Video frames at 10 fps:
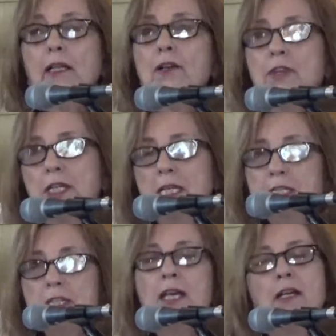clear that
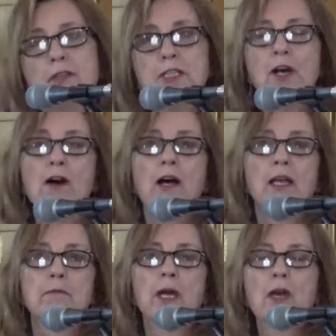he's taken the
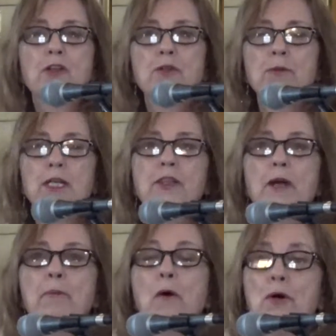time to read
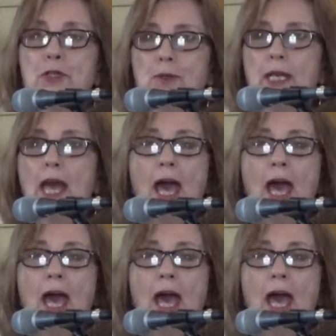their poetry,